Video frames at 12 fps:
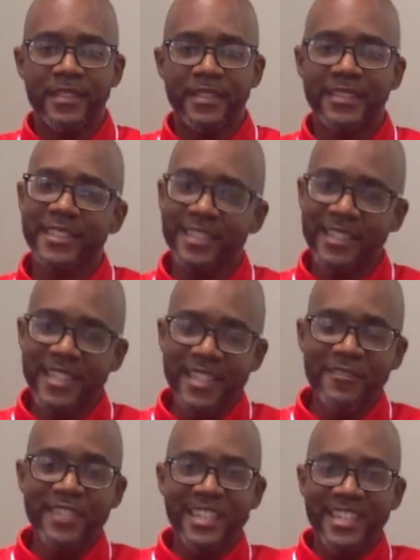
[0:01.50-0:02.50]
Good
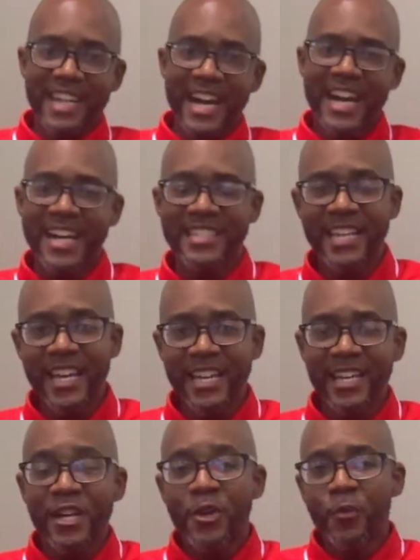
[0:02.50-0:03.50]
evening, guys.
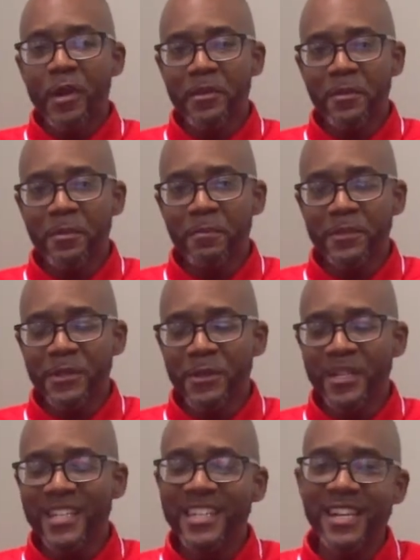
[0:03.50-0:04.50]
Hey, welcome to
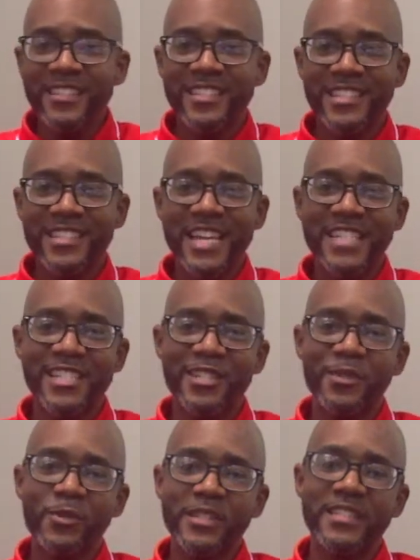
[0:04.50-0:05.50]
another
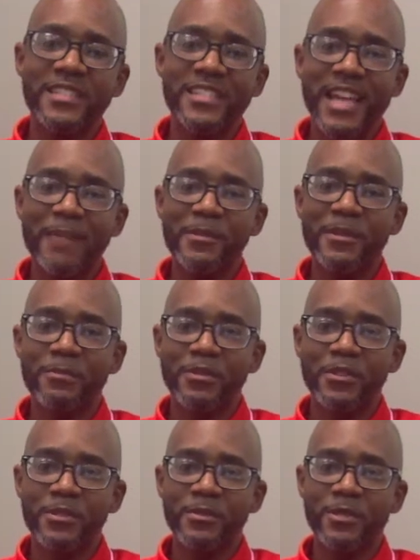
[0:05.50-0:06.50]
session with the Champion
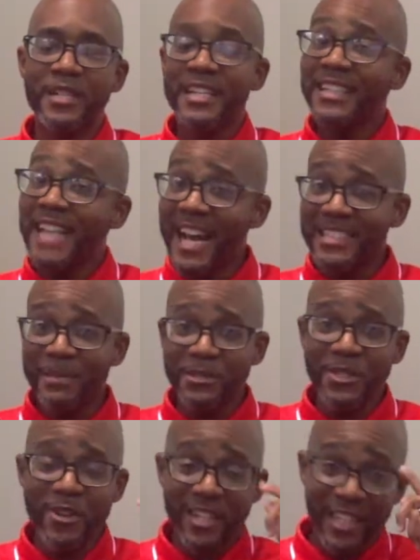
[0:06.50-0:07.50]
Principal. Guys, I'm
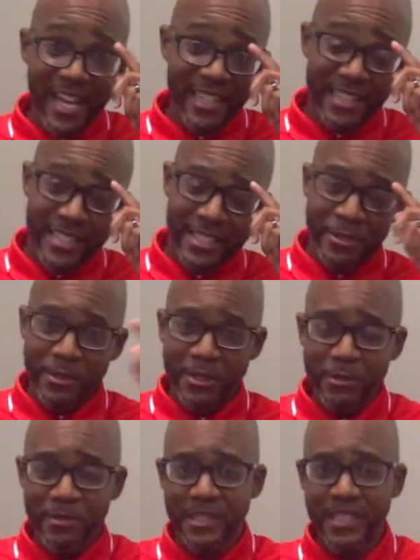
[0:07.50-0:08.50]
starting to like this
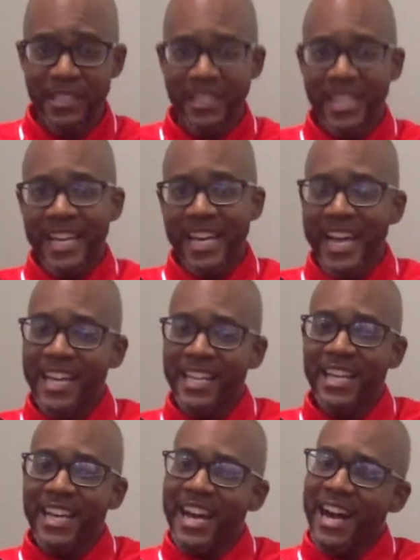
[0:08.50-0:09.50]
YouTube thing.
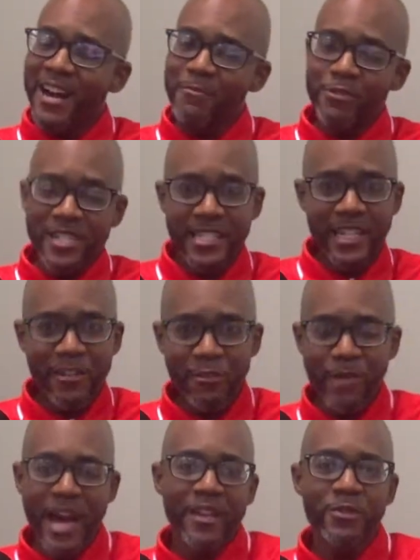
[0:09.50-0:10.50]
Hey, I appreciate
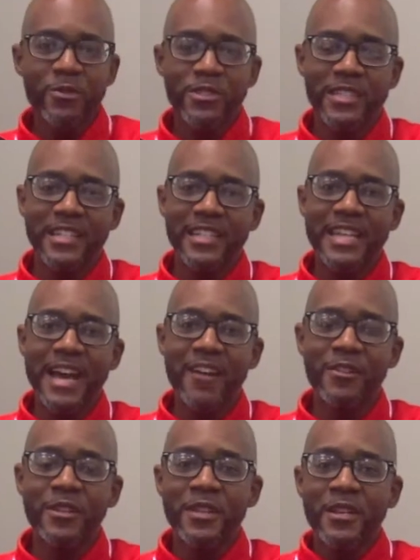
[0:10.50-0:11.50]
everybody who's sending
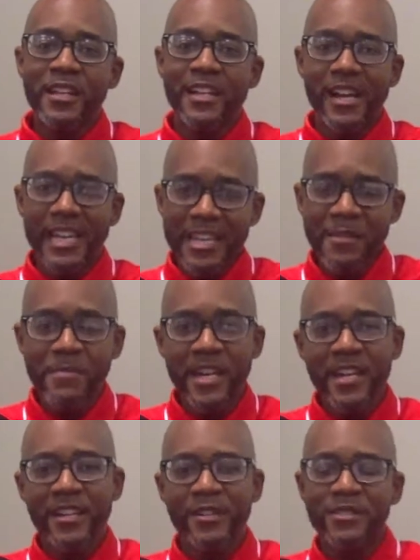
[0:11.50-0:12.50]
out
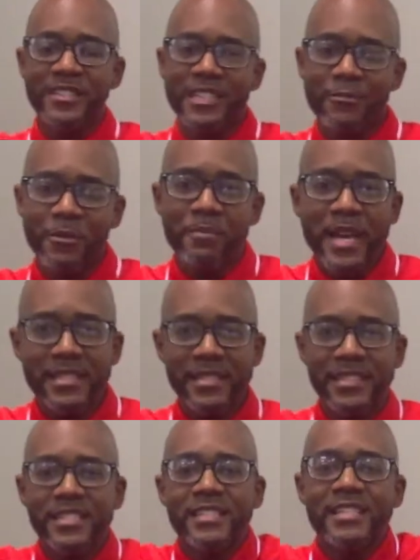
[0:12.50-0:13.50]
emails and different
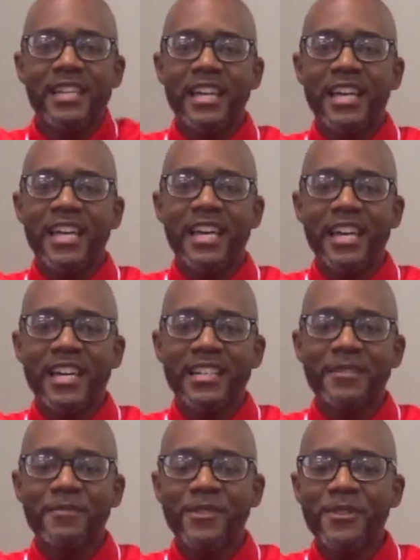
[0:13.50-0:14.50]
messages.
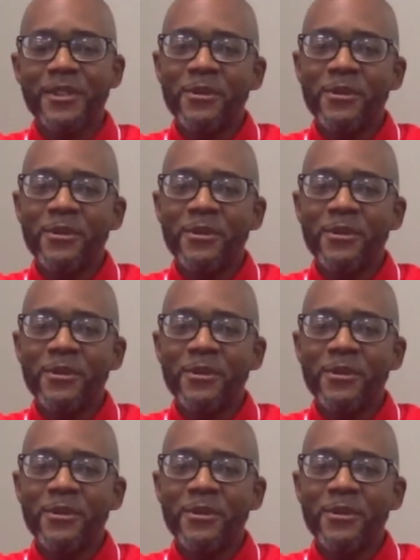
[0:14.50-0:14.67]
And, you